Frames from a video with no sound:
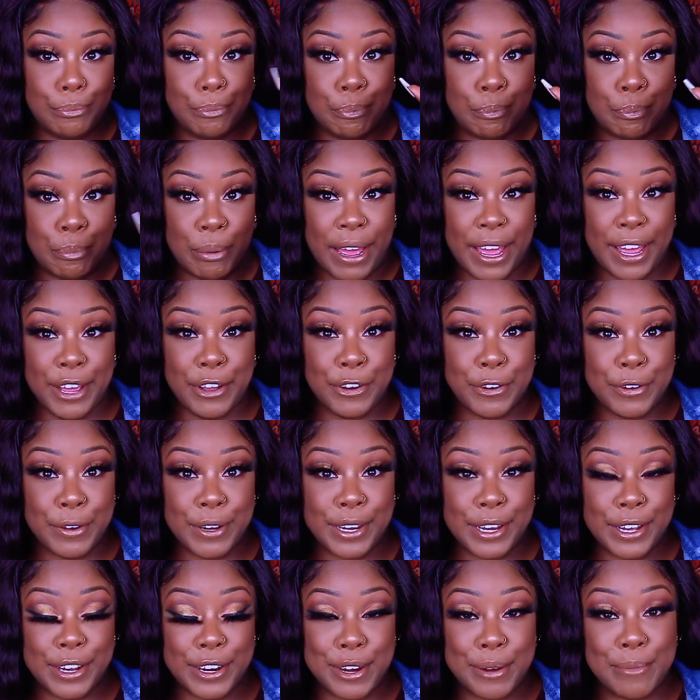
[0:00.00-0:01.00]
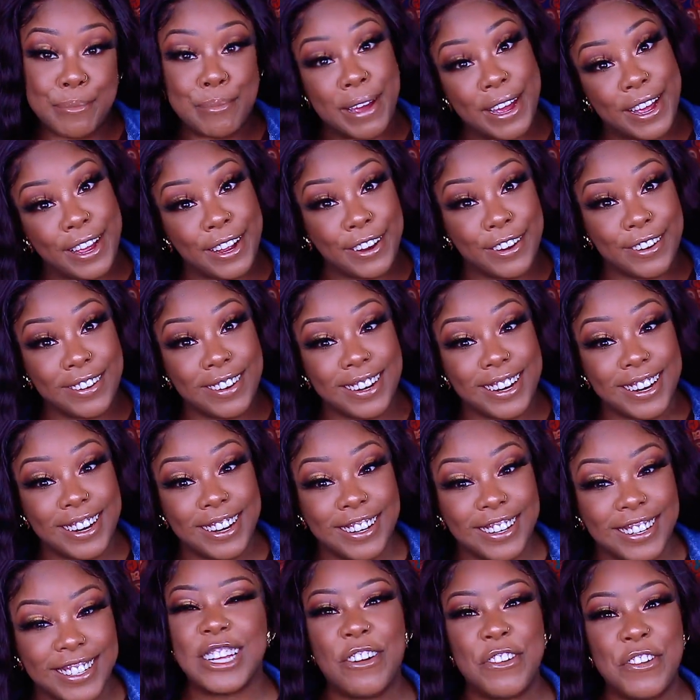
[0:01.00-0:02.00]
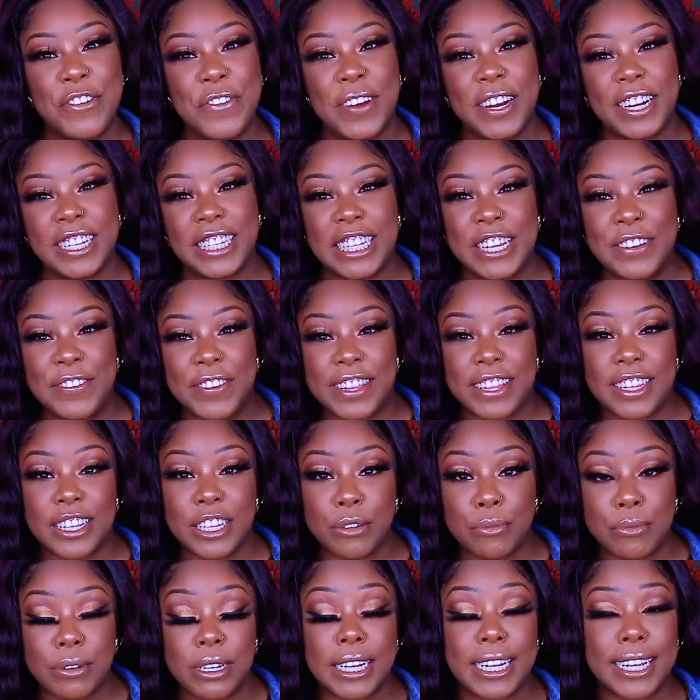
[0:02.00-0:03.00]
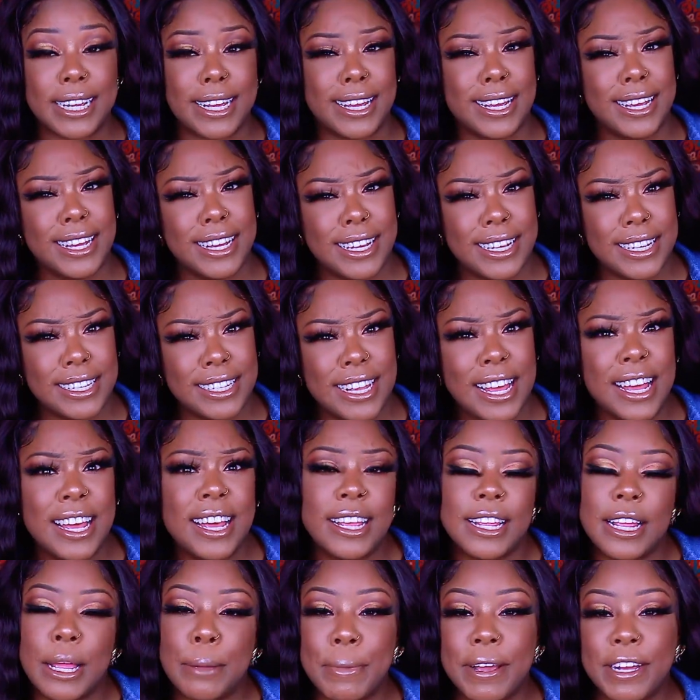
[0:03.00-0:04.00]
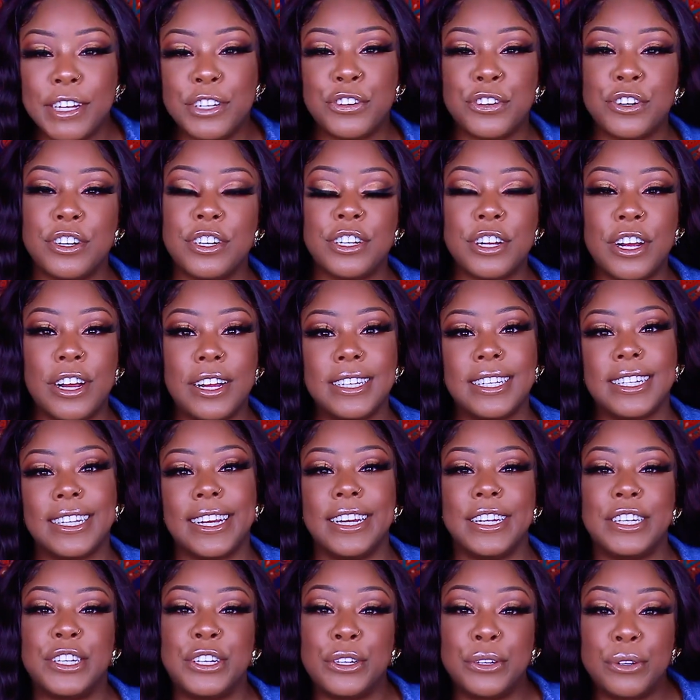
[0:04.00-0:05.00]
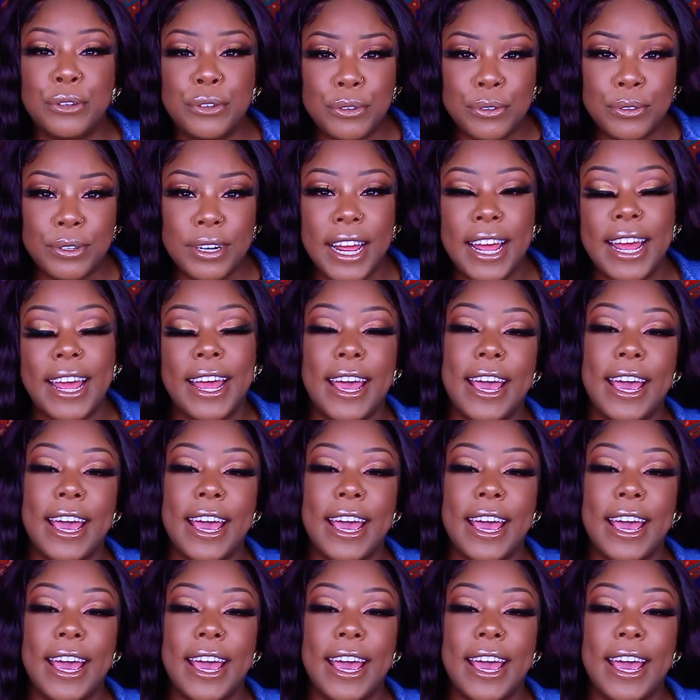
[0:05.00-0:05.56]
Banger alert, banger alert. So if you want to see what this one is, then make sure that y'all stay tuned.